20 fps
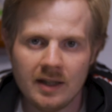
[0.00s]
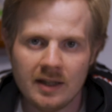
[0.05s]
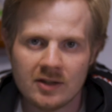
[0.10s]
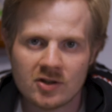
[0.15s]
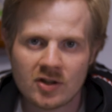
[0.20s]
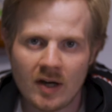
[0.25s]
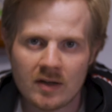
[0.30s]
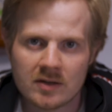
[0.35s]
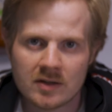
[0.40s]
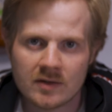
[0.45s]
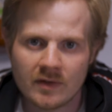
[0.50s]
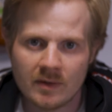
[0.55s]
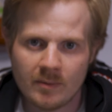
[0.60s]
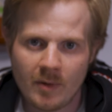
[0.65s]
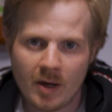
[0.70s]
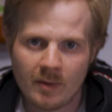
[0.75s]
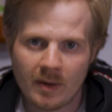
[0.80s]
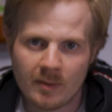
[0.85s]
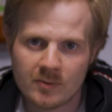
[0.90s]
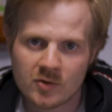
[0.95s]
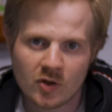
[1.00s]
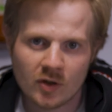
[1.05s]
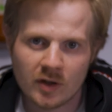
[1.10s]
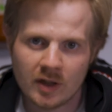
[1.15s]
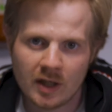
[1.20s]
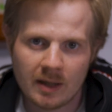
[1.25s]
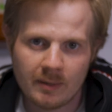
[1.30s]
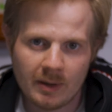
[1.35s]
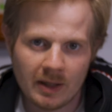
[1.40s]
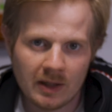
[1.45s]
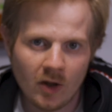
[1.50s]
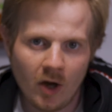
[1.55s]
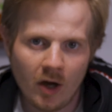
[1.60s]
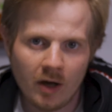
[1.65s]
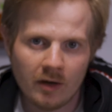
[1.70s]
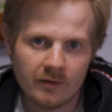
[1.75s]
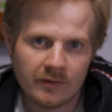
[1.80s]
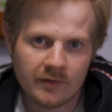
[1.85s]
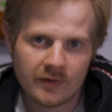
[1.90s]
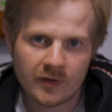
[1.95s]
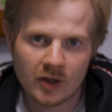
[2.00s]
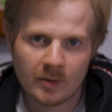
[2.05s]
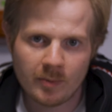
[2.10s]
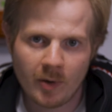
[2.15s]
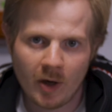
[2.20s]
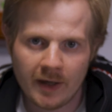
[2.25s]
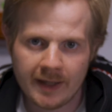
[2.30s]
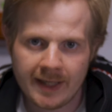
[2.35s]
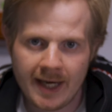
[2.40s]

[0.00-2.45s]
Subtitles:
trousers for the moment. I'm sure there are going to be a lot of third-party